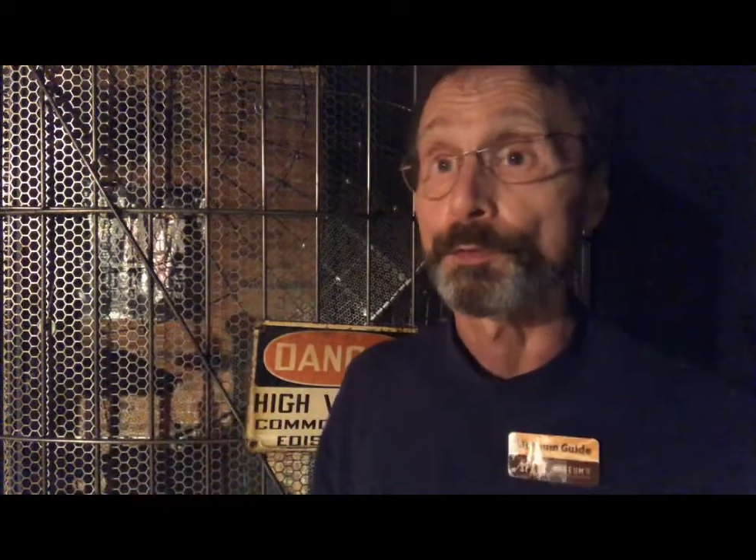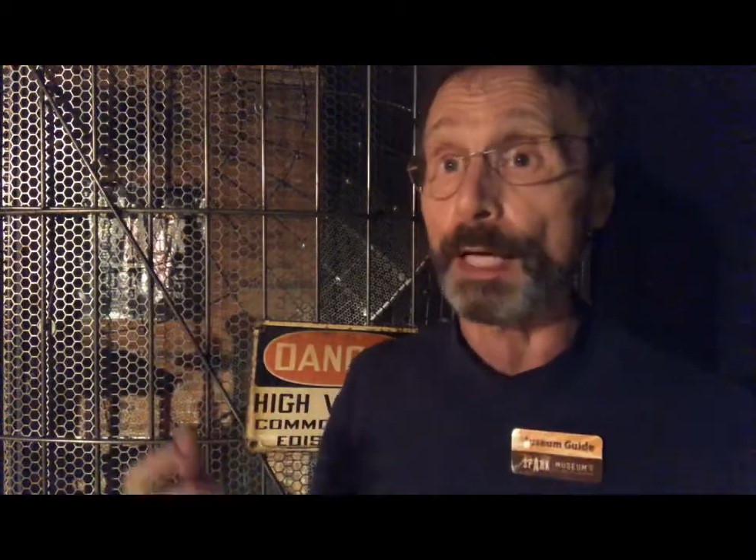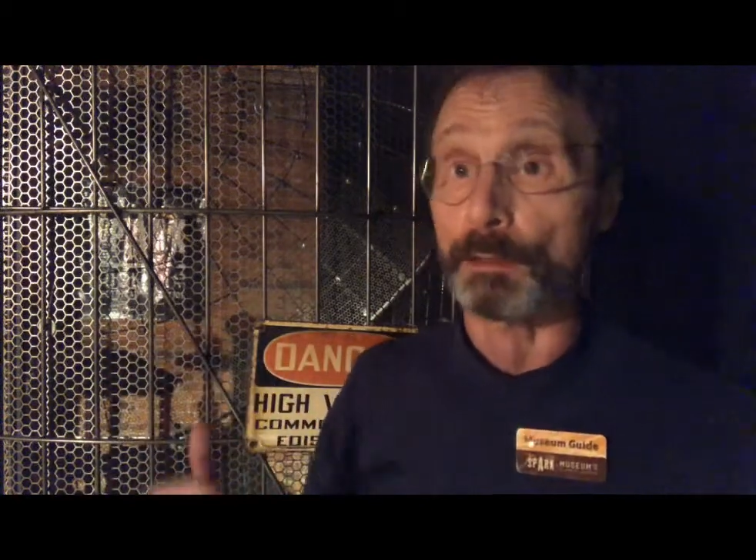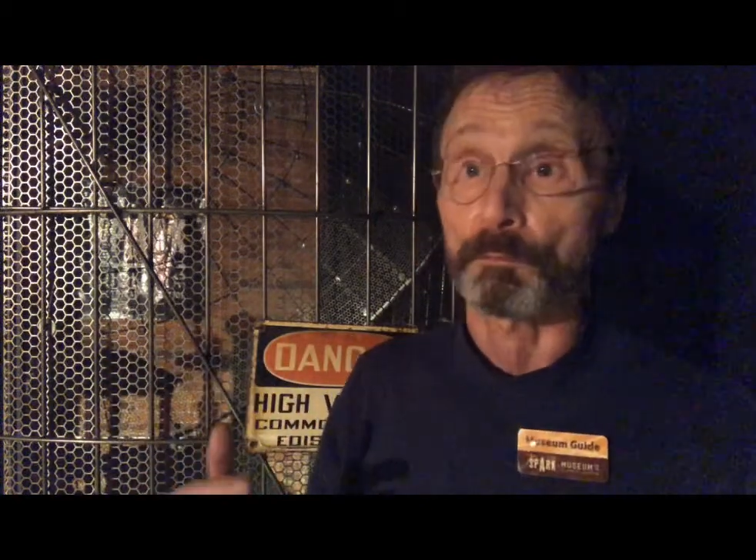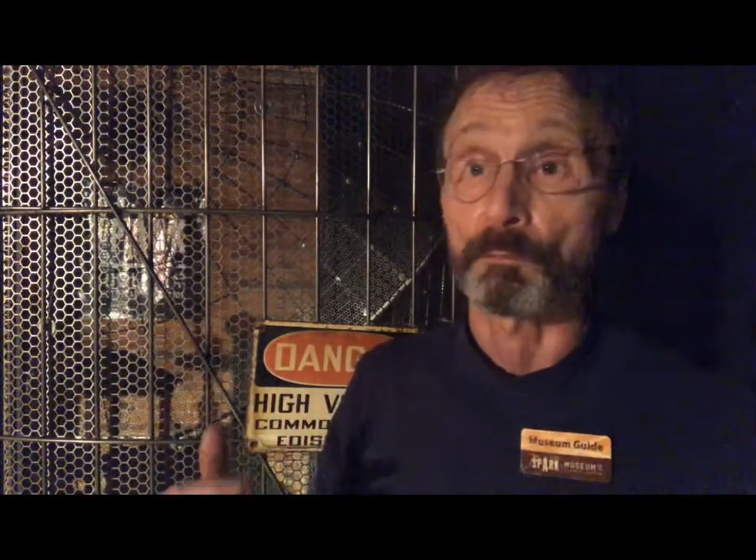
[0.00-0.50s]

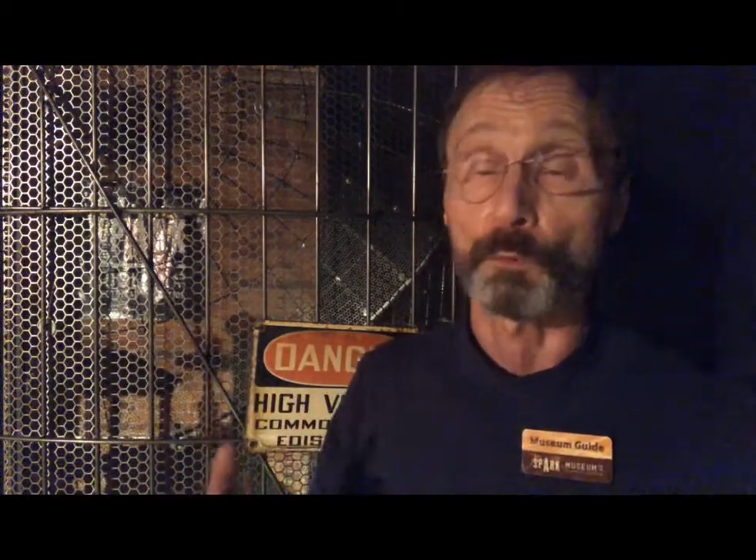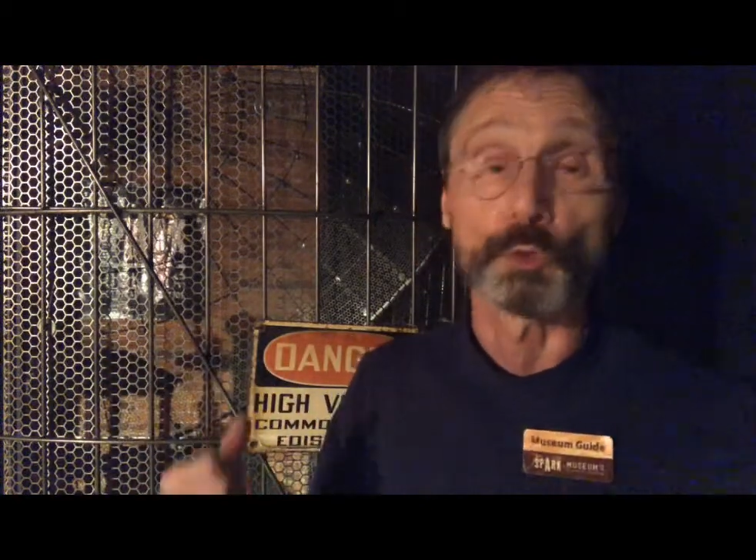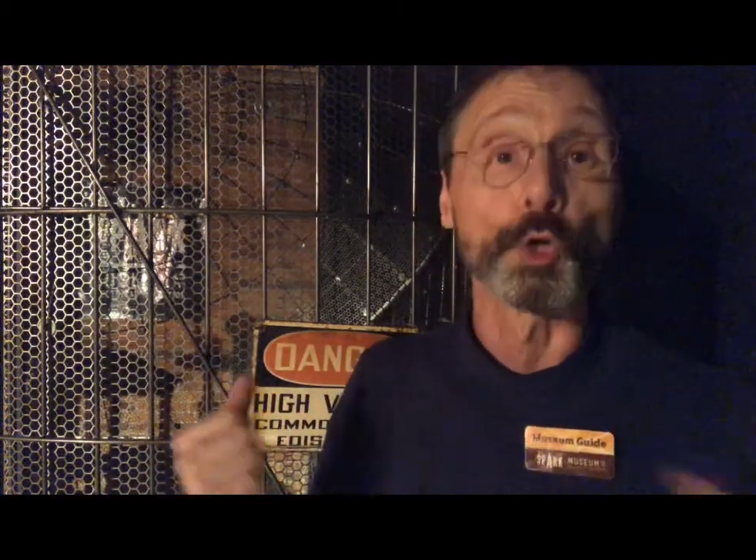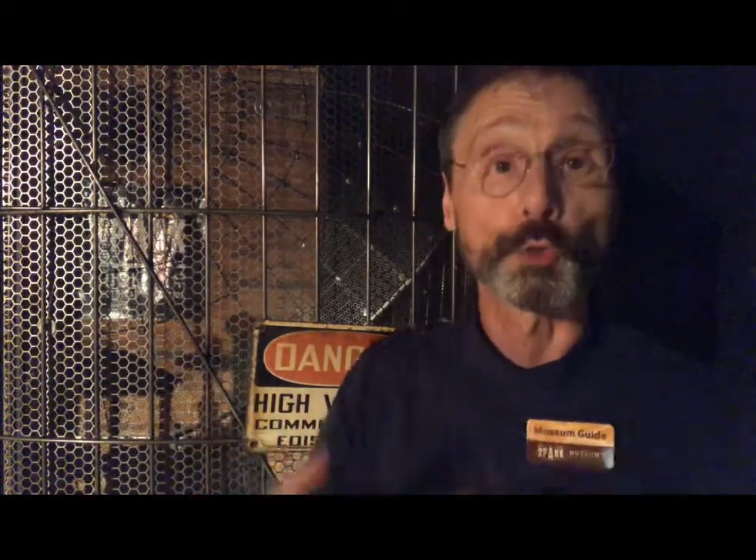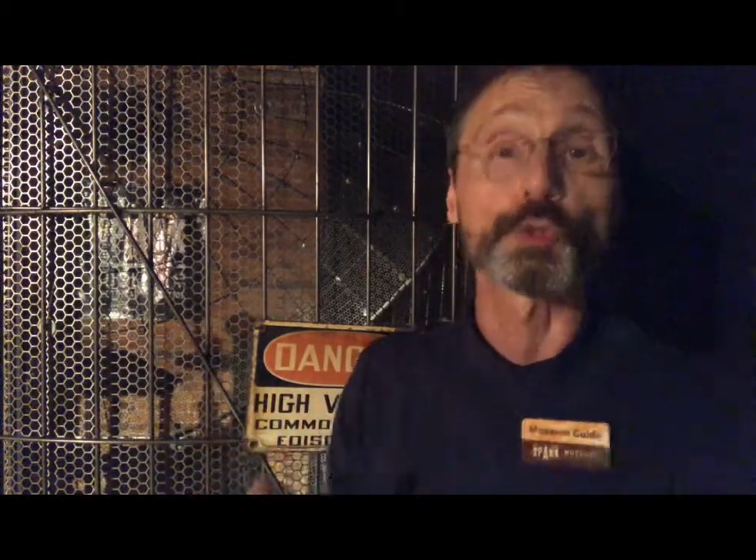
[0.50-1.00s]
that
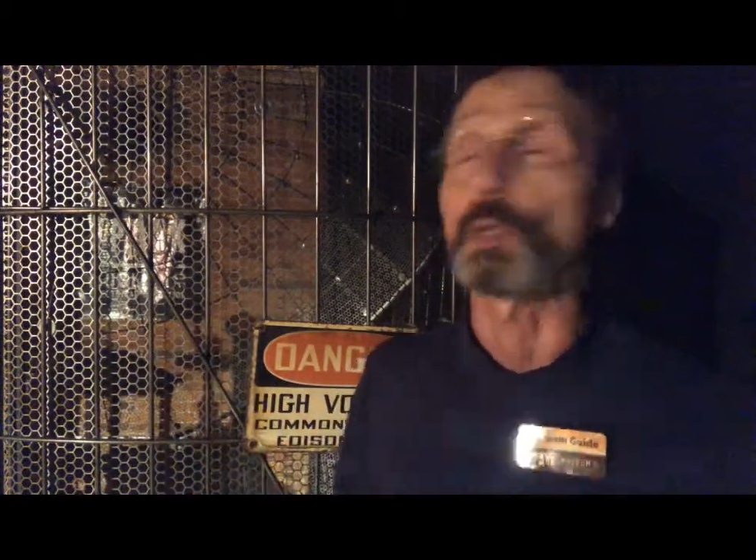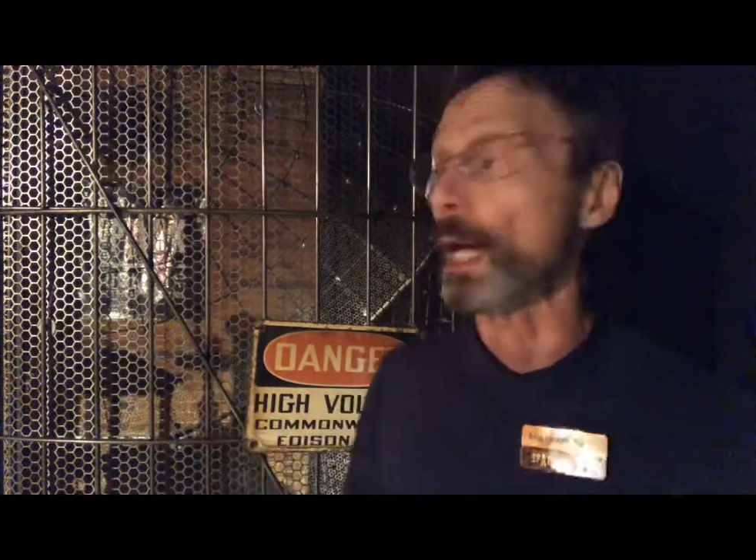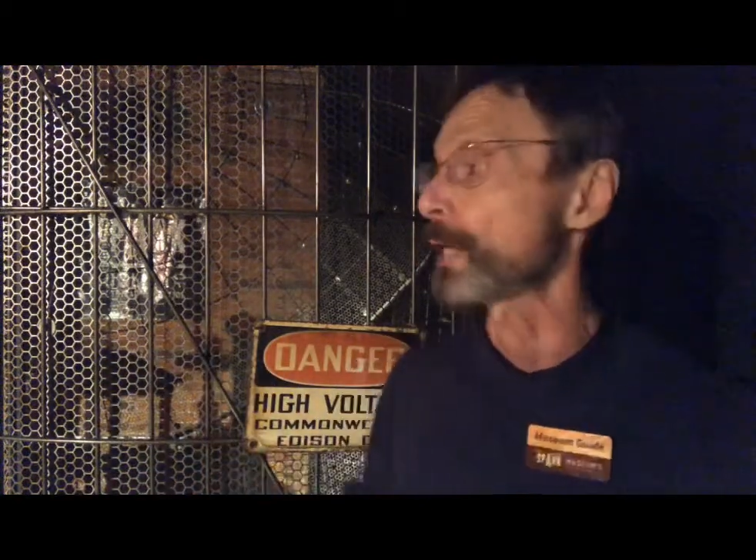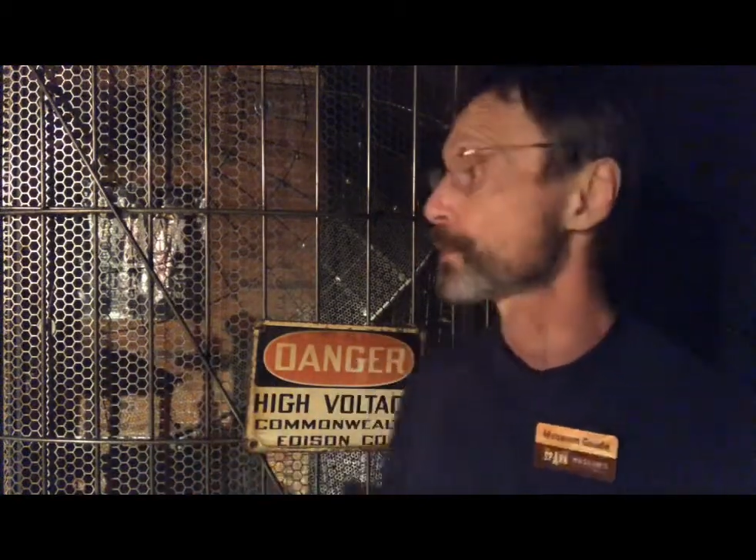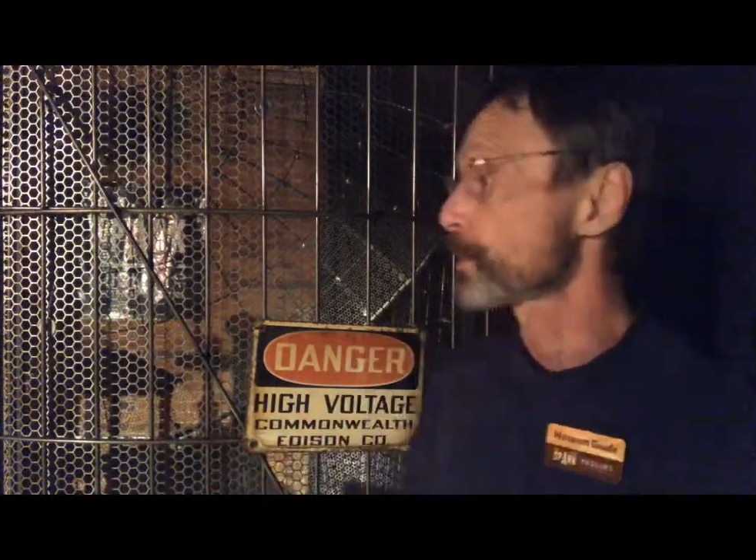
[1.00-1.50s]

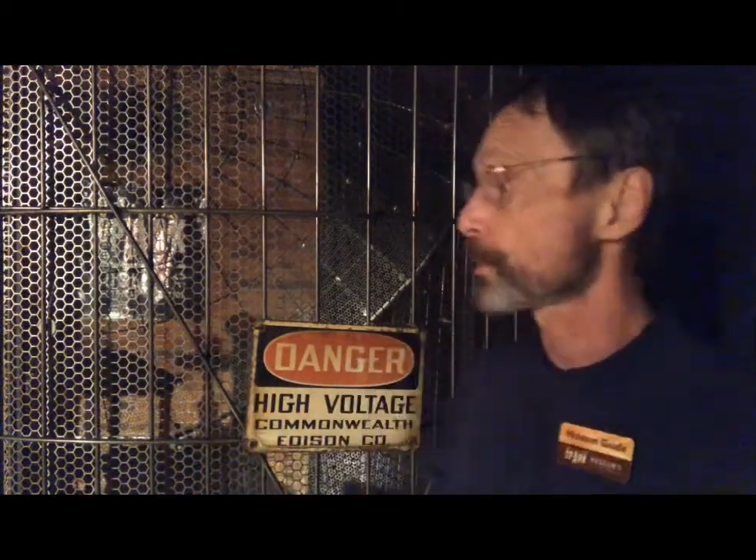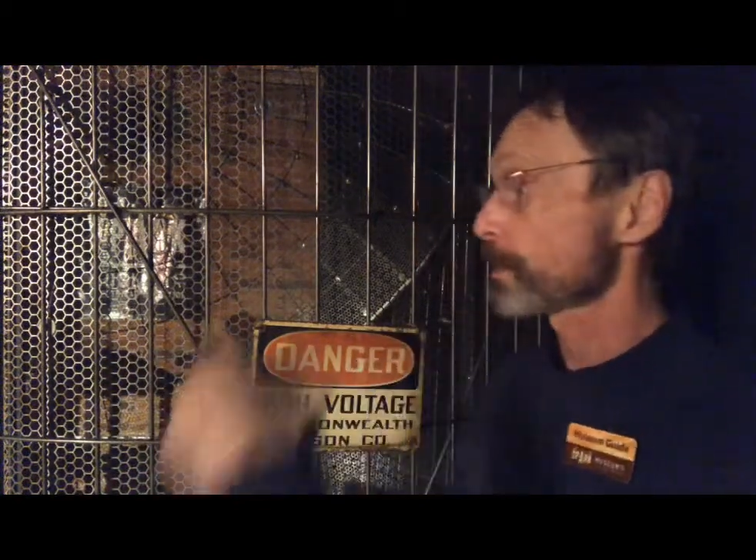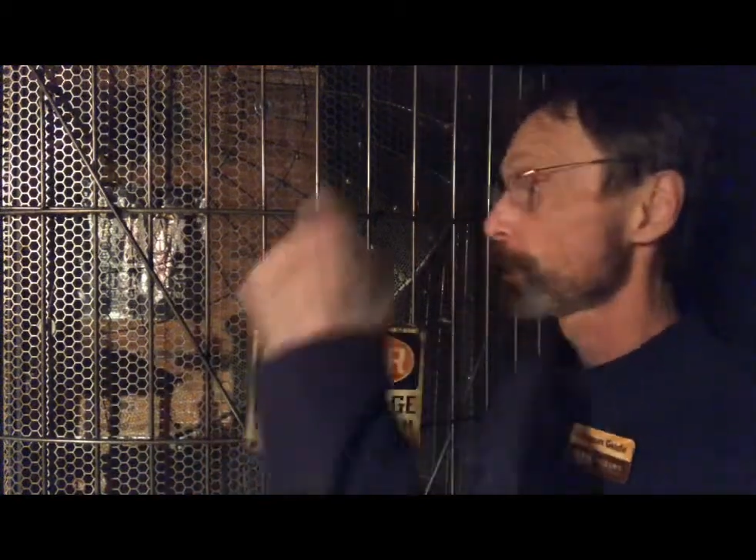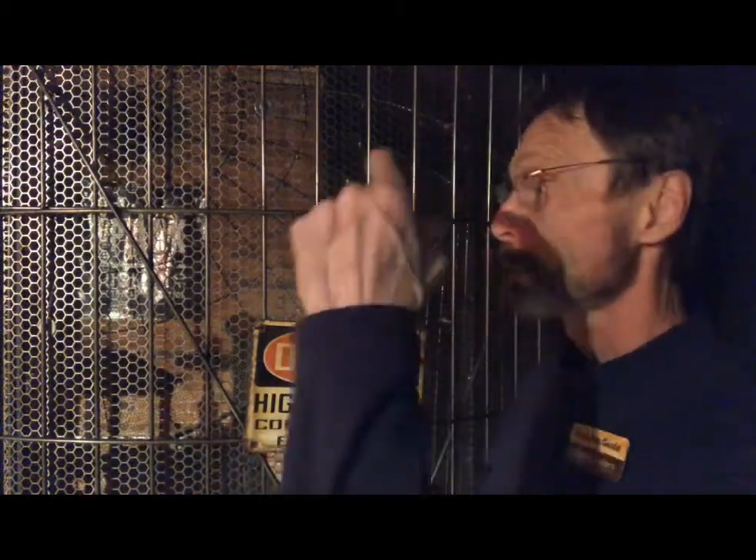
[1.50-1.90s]
neutralizes